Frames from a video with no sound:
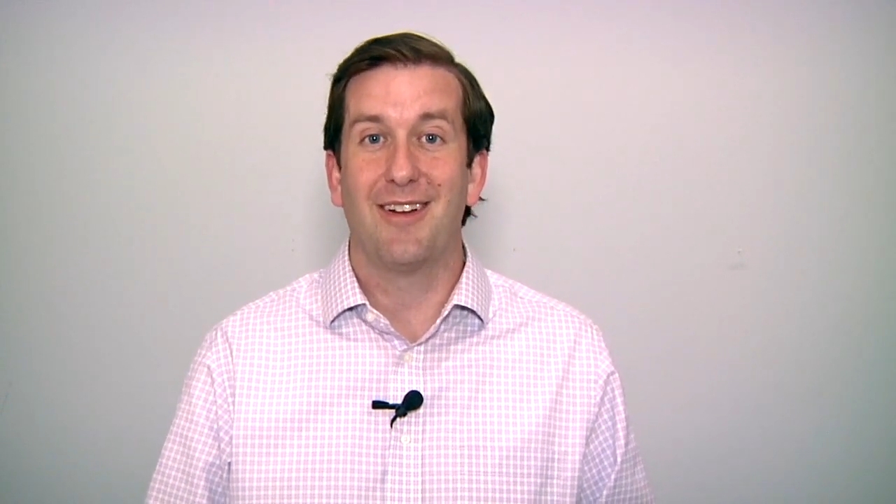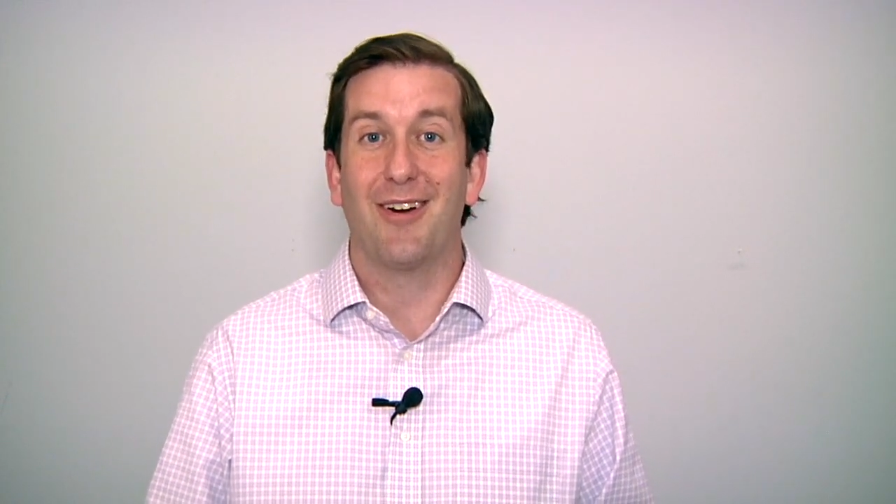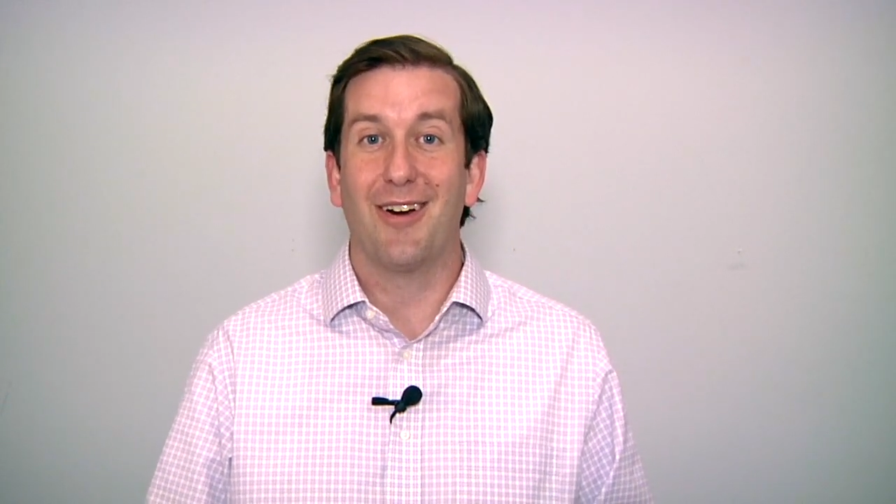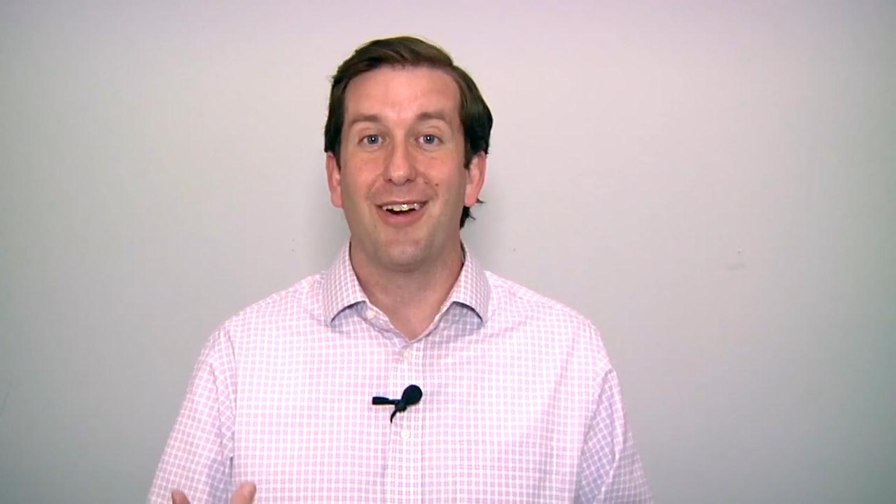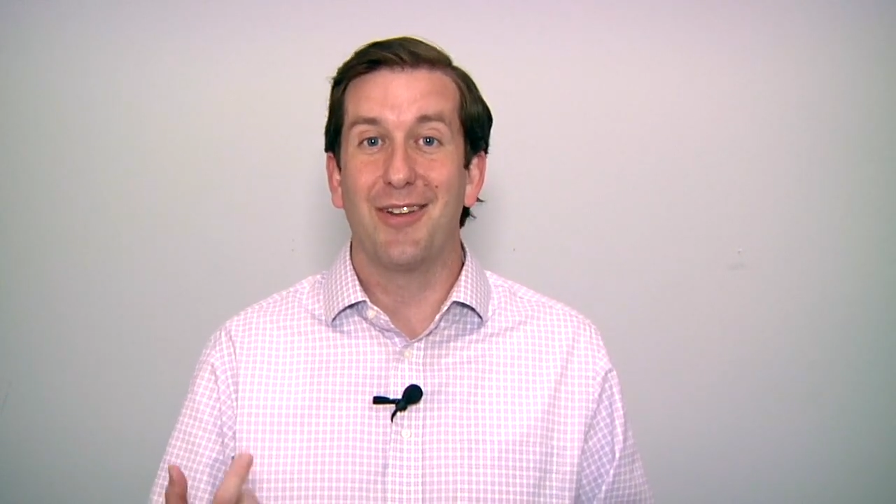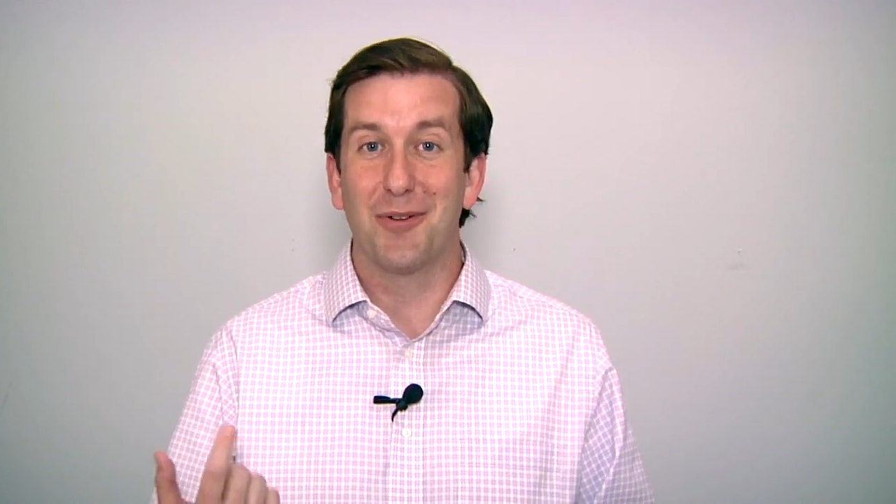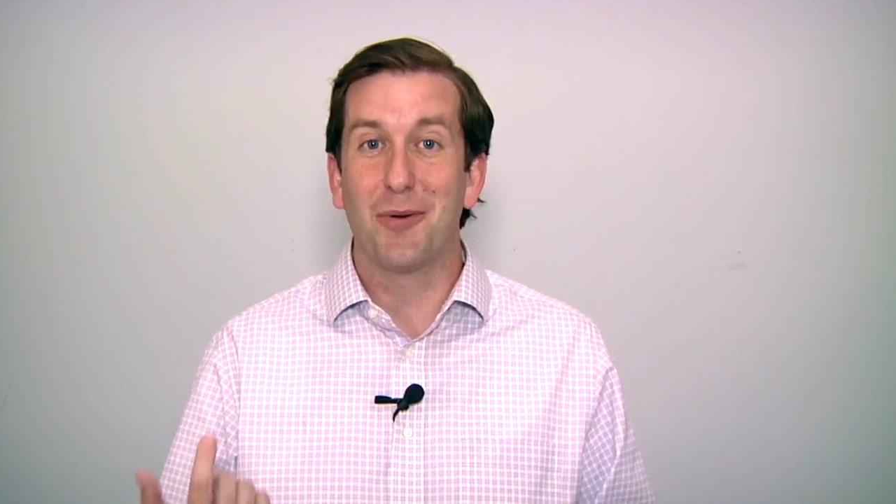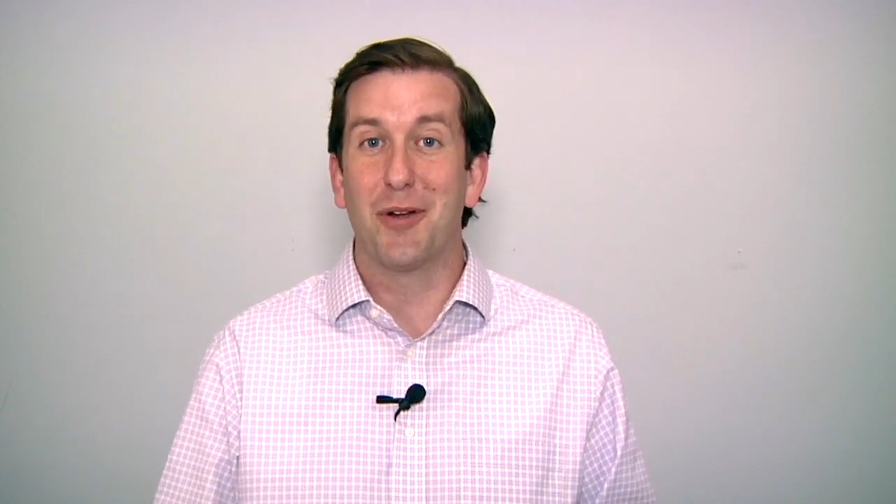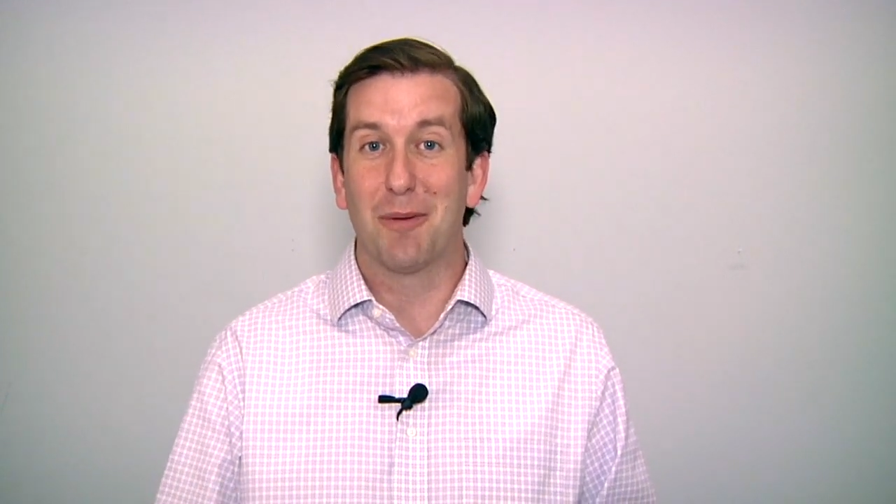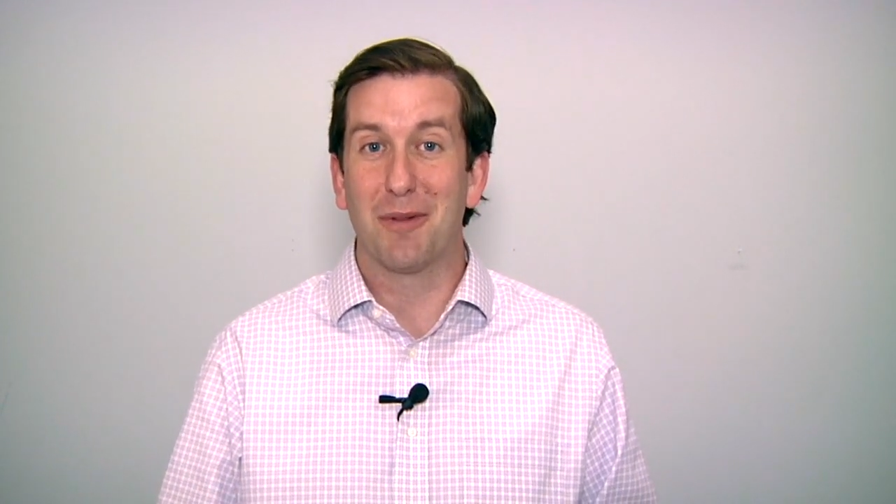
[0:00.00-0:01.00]
Are you
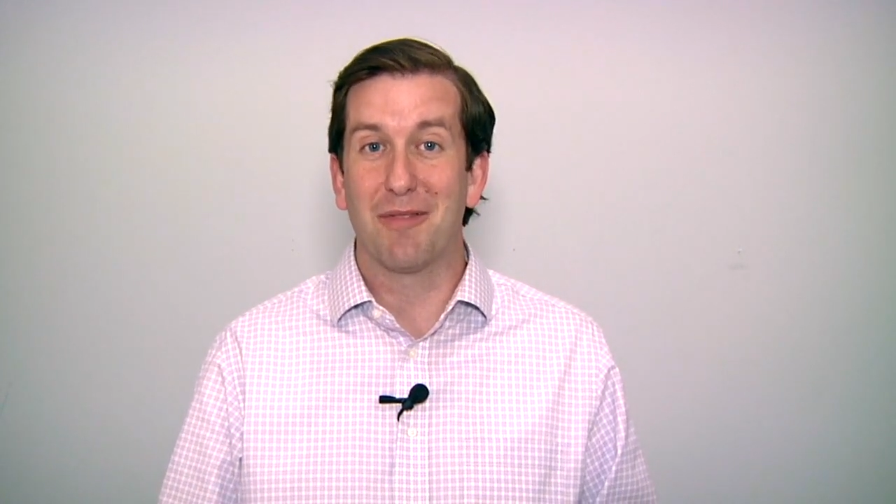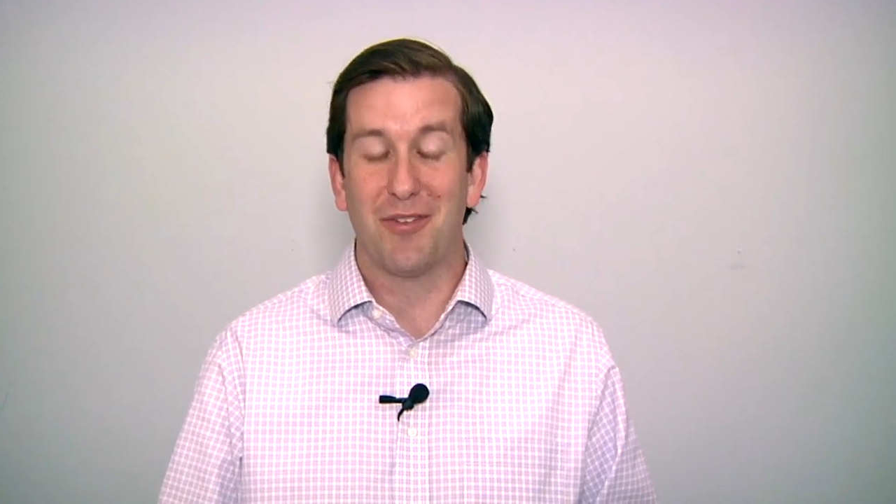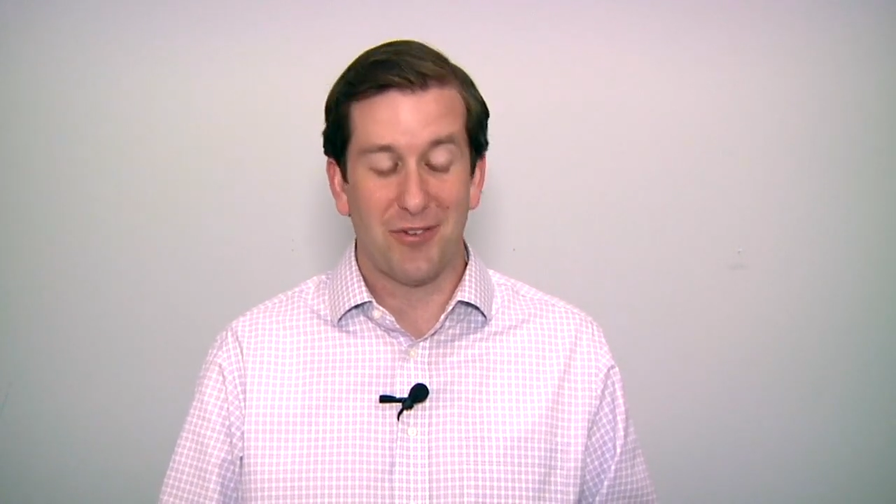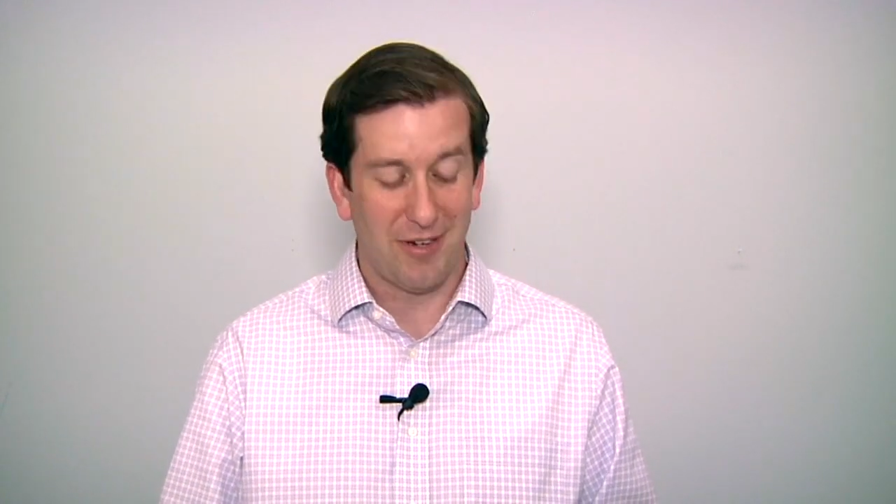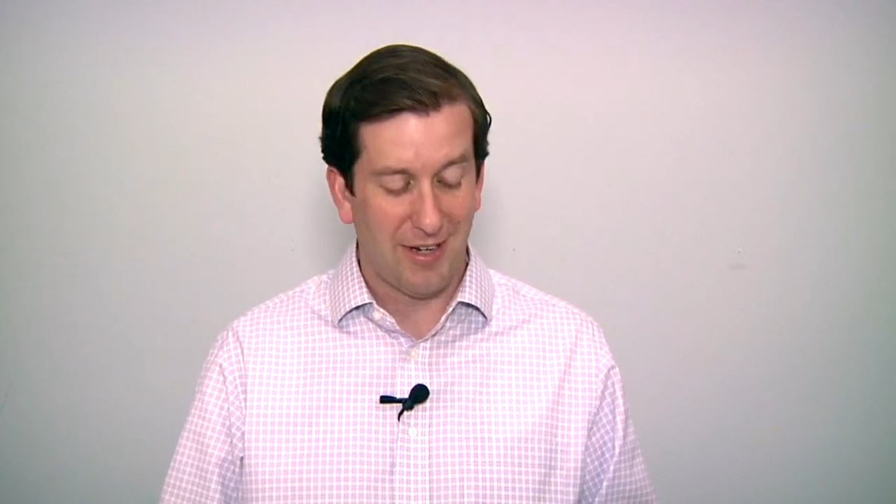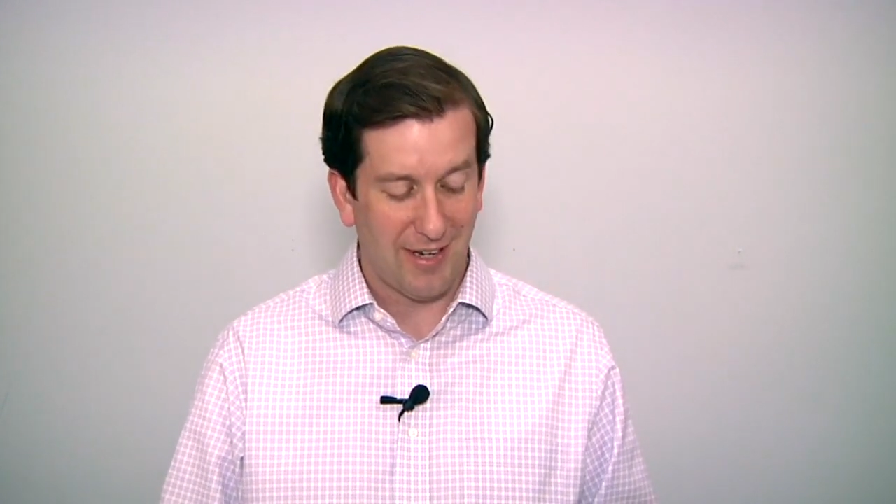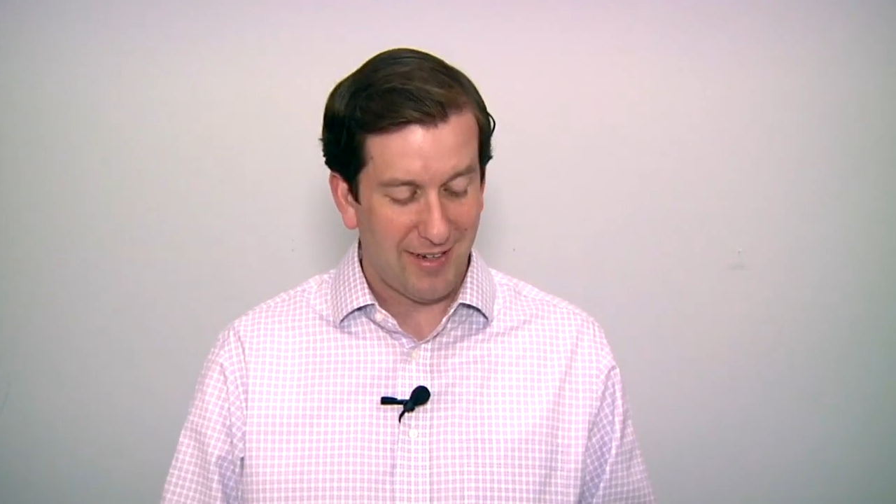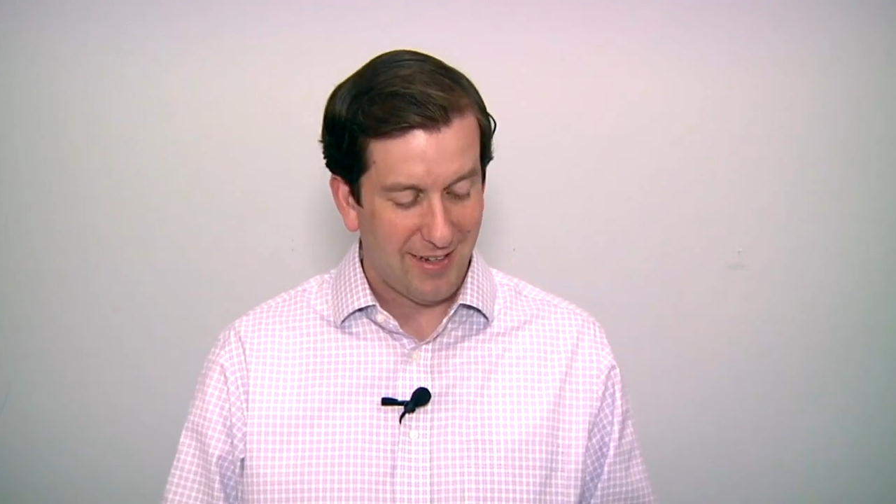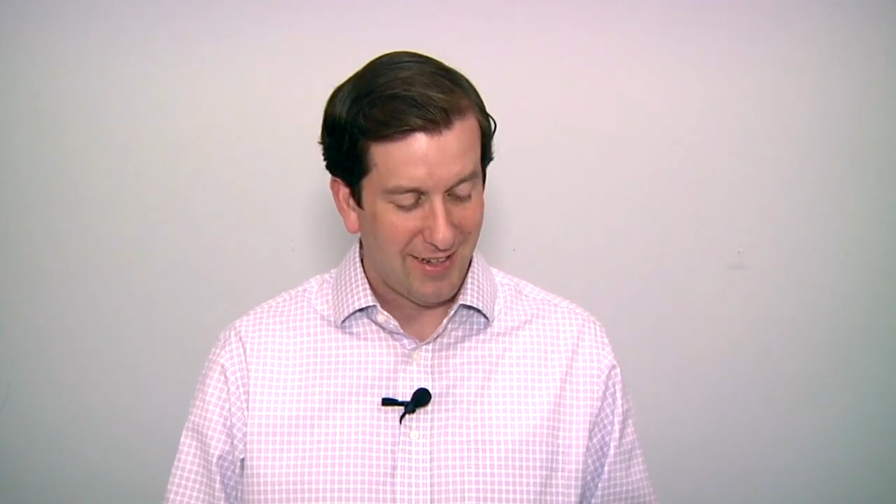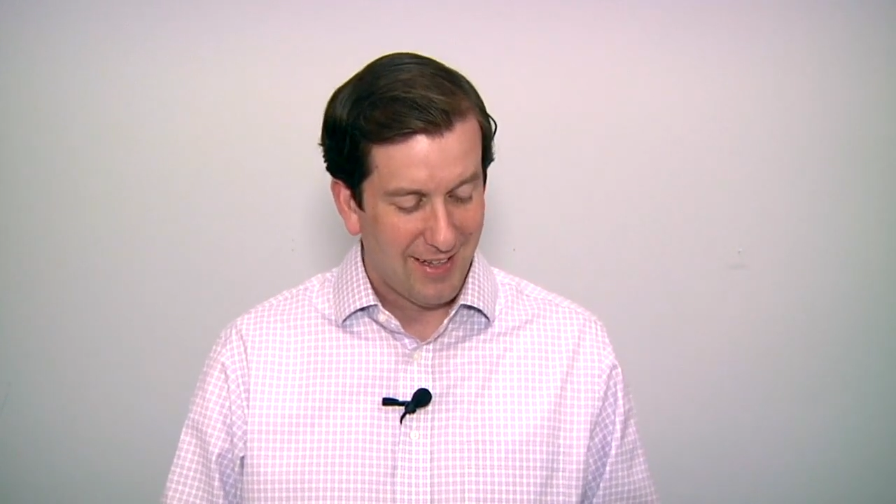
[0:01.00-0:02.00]
going to believe this or not?